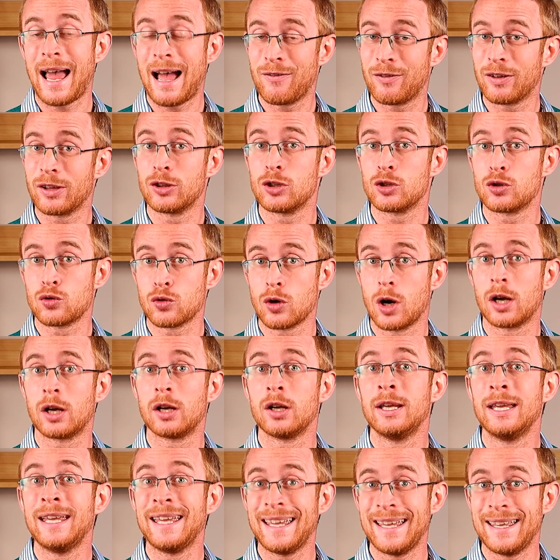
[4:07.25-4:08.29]
having the
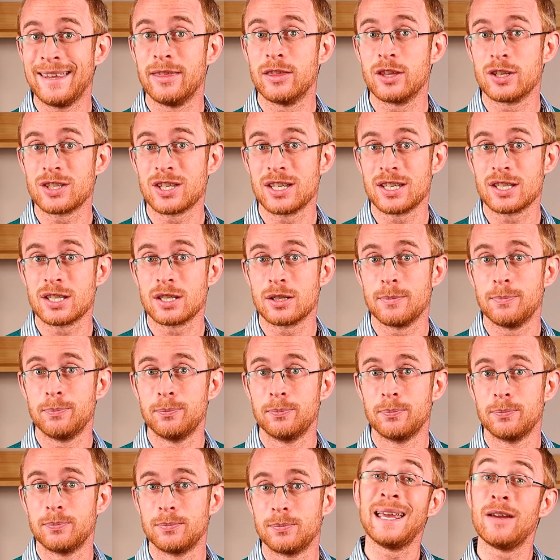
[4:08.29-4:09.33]
drug in the
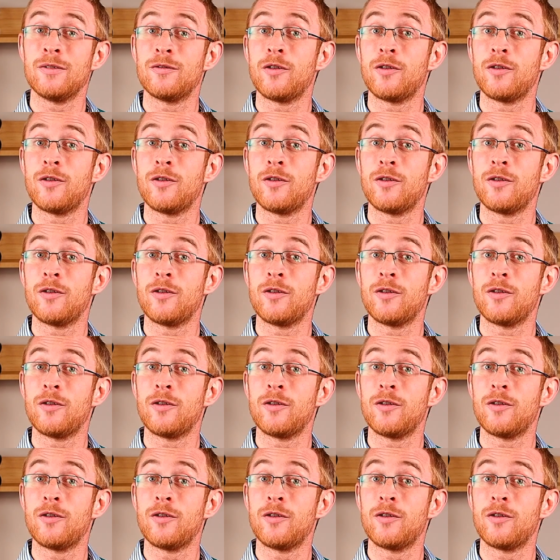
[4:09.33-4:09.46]
system.